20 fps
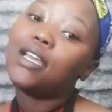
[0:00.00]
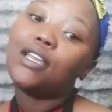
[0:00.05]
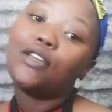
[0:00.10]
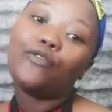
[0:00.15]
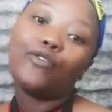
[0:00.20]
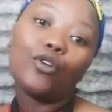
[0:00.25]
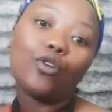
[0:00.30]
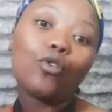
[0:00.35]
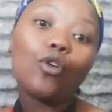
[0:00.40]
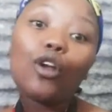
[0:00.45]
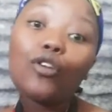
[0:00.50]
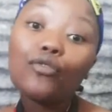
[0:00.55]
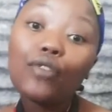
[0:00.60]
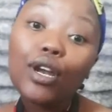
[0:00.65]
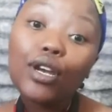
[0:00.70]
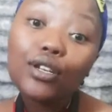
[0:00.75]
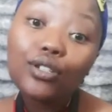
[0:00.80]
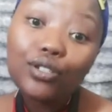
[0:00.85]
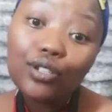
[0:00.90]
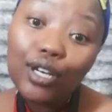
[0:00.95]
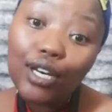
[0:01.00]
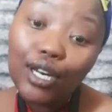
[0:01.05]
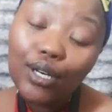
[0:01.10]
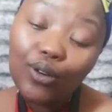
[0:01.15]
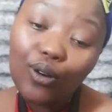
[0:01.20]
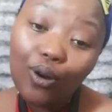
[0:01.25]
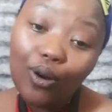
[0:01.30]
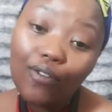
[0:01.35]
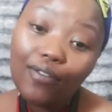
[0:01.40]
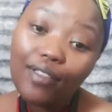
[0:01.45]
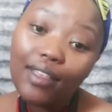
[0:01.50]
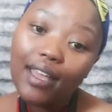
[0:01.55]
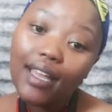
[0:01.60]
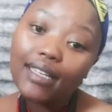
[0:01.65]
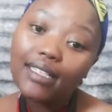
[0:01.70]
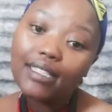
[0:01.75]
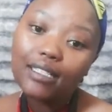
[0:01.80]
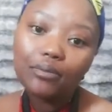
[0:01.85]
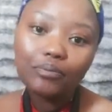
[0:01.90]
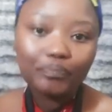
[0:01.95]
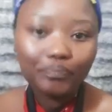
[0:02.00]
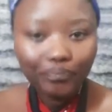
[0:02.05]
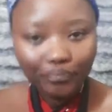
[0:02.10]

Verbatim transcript: if you're not ready to let go of that,